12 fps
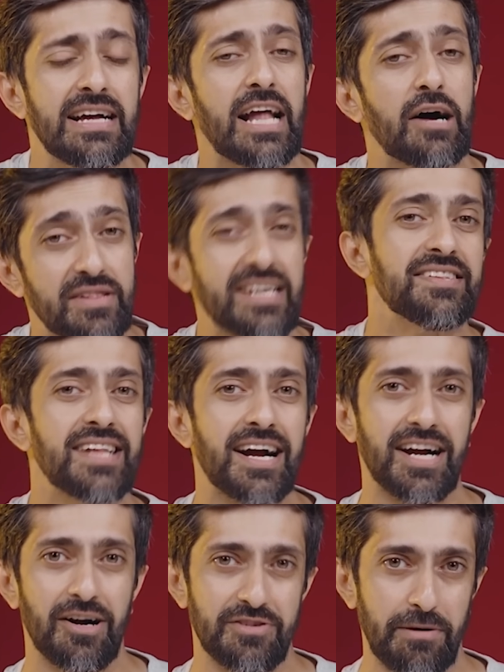Now, this
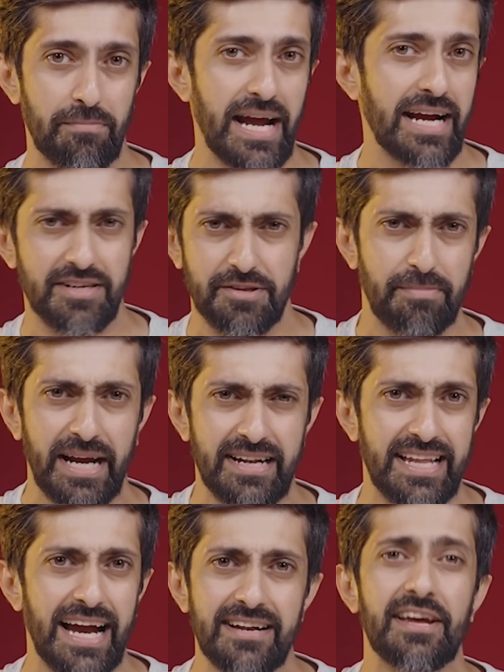accounting practice
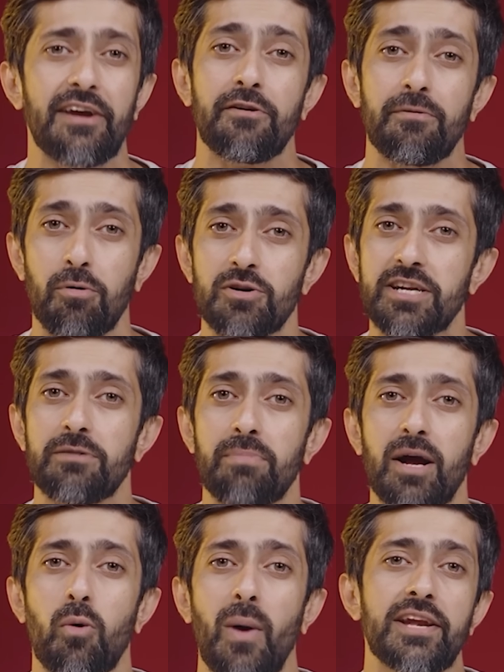meant that their reported
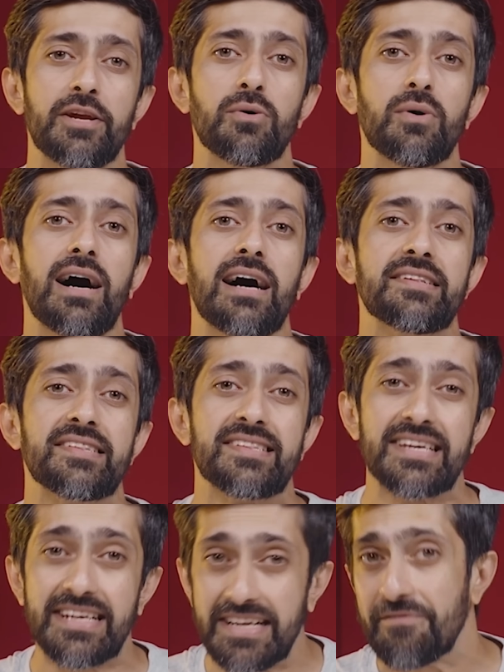book value
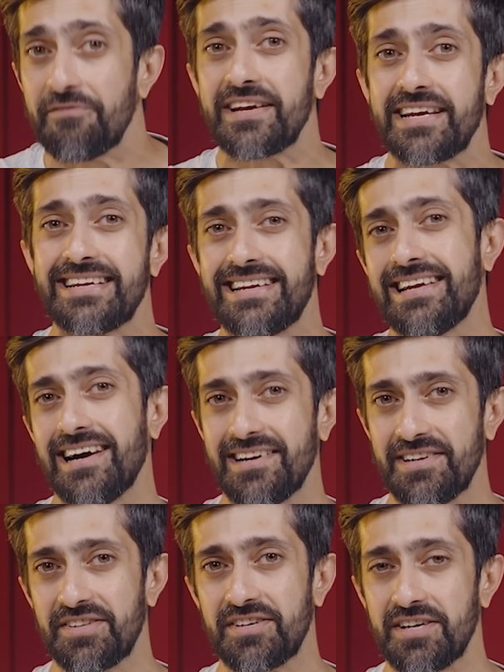significantly
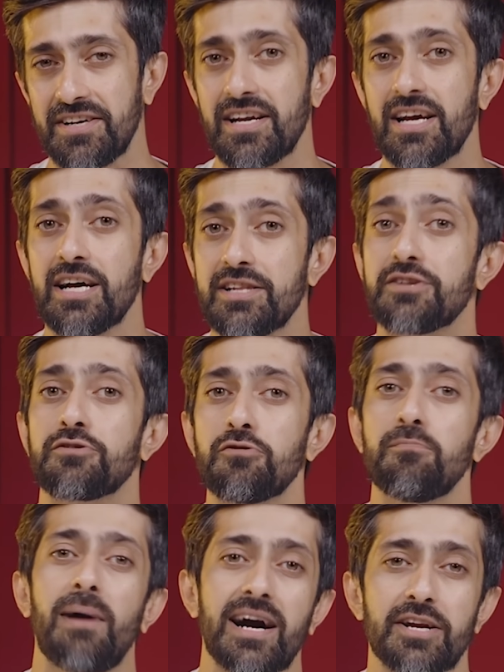understated the
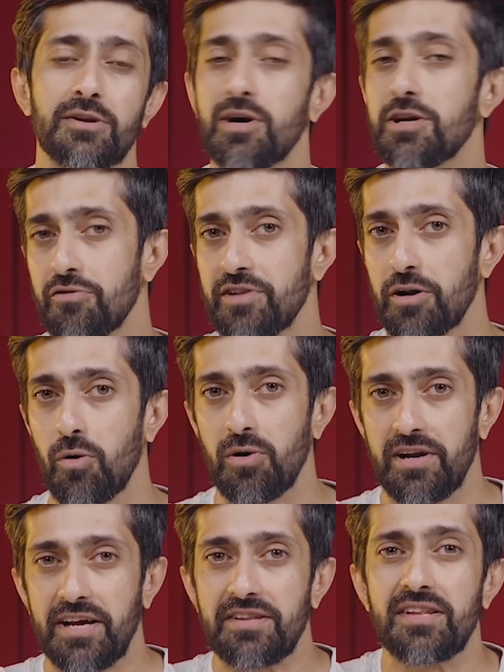true market worth of their
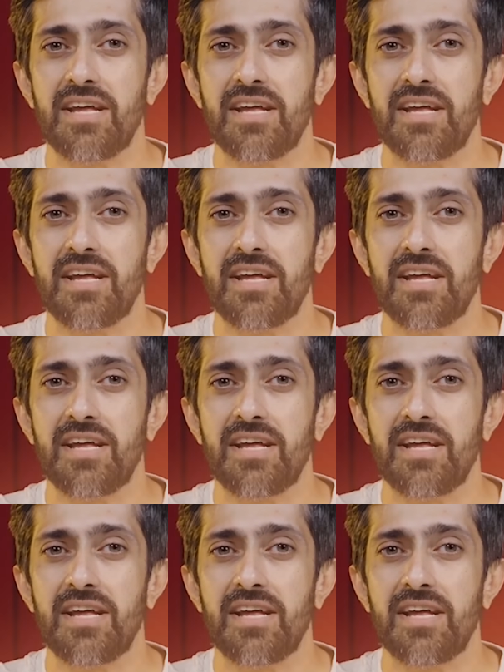holdings.